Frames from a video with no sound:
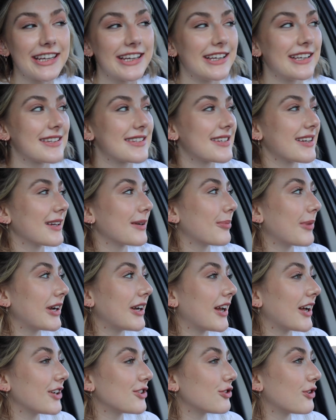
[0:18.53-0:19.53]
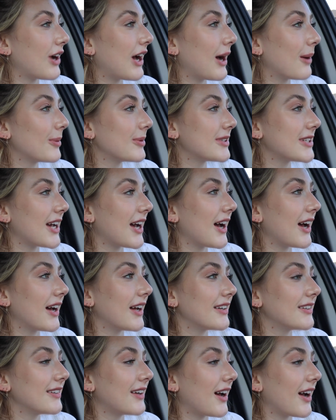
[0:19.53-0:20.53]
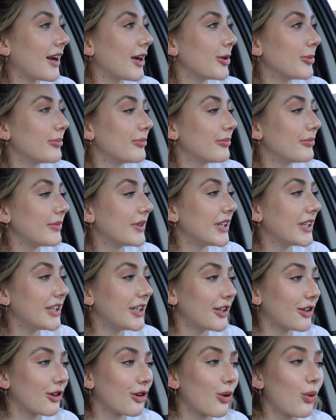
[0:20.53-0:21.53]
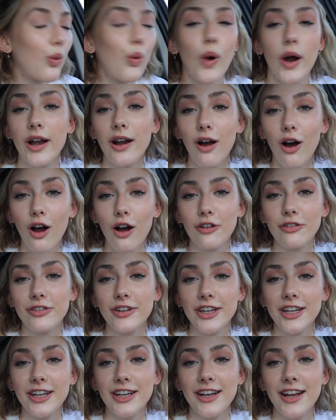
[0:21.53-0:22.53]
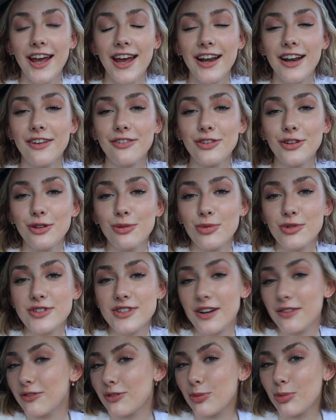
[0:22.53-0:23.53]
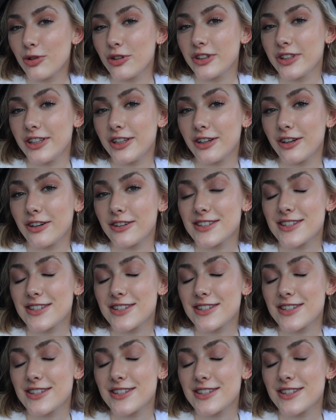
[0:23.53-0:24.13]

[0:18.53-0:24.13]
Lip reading: It's like my natural habitat. I'm in here quite often and I feel the most comfortable in here.